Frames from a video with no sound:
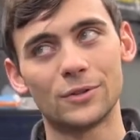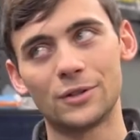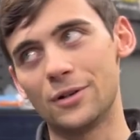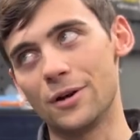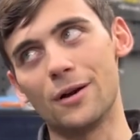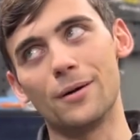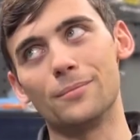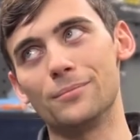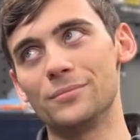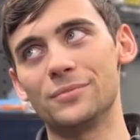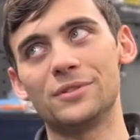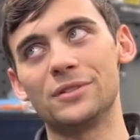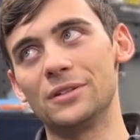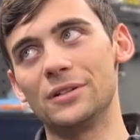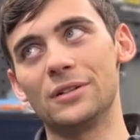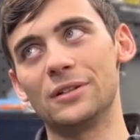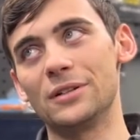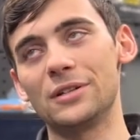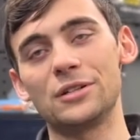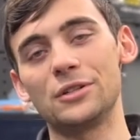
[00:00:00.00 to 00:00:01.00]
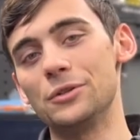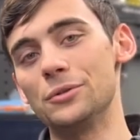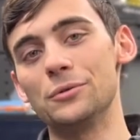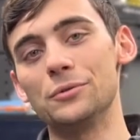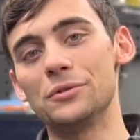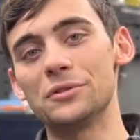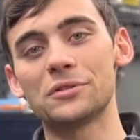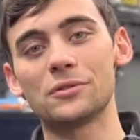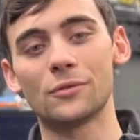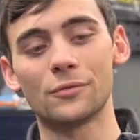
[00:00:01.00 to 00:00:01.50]
come to
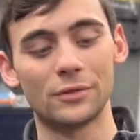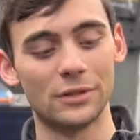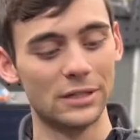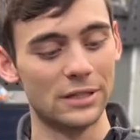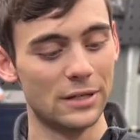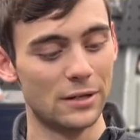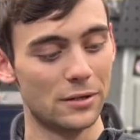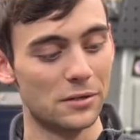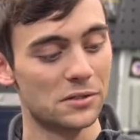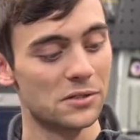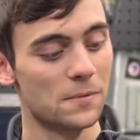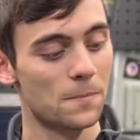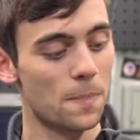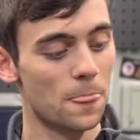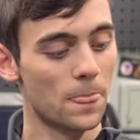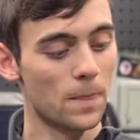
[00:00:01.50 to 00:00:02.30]
use over the years